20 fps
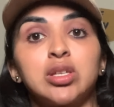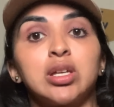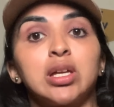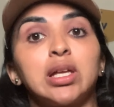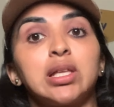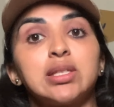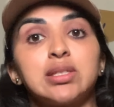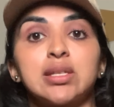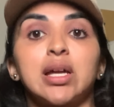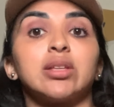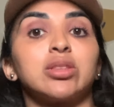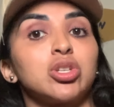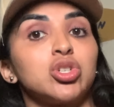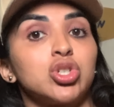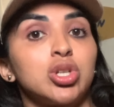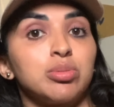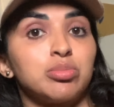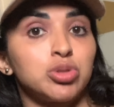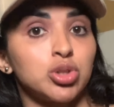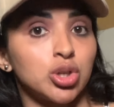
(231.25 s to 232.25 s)
it's not the
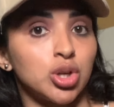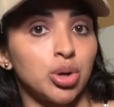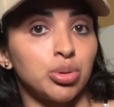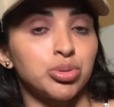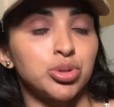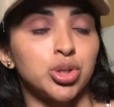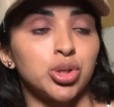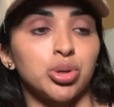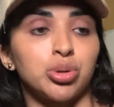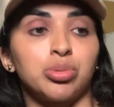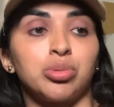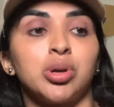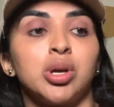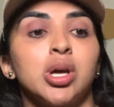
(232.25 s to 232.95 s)
gym to go to.